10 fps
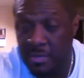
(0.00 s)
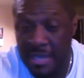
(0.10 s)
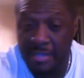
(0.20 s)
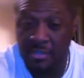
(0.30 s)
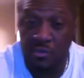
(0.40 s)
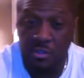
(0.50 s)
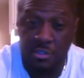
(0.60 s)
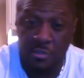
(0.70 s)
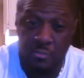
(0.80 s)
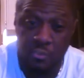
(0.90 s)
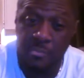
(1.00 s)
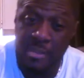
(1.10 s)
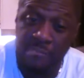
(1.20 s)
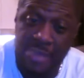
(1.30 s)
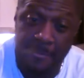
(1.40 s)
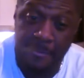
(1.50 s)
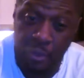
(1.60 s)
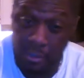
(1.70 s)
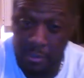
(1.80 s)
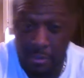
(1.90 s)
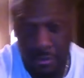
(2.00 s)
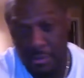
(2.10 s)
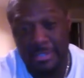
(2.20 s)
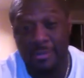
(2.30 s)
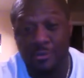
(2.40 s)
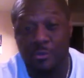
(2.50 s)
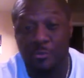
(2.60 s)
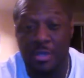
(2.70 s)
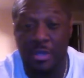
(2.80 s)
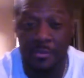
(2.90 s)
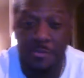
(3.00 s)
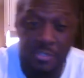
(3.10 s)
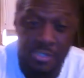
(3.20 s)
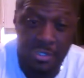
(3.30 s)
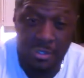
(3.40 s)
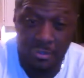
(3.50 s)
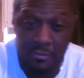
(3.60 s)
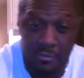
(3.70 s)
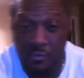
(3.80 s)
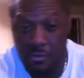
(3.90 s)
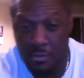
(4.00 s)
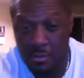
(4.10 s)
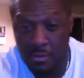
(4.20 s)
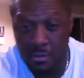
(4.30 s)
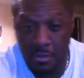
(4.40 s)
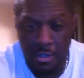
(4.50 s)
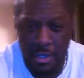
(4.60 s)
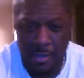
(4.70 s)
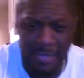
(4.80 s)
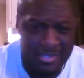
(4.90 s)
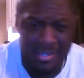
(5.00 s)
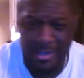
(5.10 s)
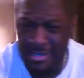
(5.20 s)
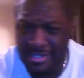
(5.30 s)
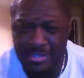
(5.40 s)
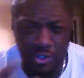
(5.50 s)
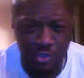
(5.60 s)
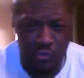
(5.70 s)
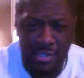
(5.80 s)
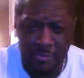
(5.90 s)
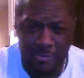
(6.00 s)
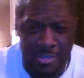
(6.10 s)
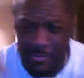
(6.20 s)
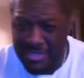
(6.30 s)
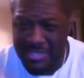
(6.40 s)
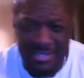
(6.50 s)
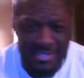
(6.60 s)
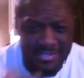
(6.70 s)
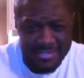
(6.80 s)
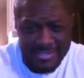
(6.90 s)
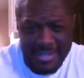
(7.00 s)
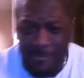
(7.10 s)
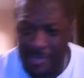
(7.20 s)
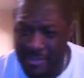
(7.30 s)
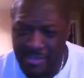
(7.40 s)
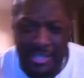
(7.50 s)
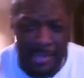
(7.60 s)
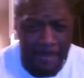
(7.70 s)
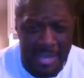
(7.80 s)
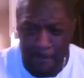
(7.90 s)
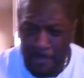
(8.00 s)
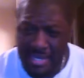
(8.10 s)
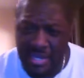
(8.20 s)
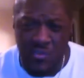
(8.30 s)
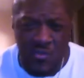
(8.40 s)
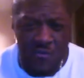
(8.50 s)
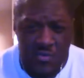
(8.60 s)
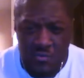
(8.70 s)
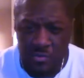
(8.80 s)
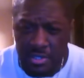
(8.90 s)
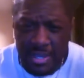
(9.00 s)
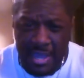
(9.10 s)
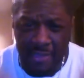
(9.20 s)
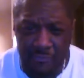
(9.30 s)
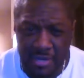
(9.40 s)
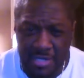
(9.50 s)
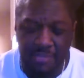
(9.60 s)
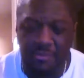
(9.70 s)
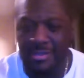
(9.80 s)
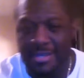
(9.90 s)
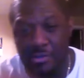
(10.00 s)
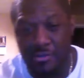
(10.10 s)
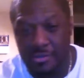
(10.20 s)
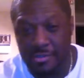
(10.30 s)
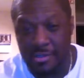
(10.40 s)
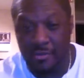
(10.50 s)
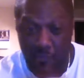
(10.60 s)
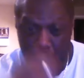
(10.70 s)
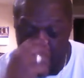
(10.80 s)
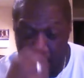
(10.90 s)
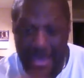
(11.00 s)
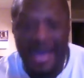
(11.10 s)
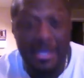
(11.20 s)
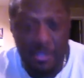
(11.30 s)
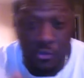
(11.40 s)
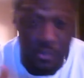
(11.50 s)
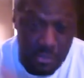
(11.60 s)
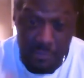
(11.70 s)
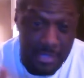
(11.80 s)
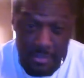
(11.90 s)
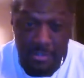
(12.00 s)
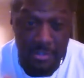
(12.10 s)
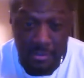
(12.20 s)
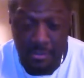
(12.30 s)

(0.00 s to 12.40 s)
taught them through my rap book because I used to be an MC. I meet the honeys in string bean bikinis, the top heavy like Bop Betty. You're not ready, all that extra stuff. I taught them English.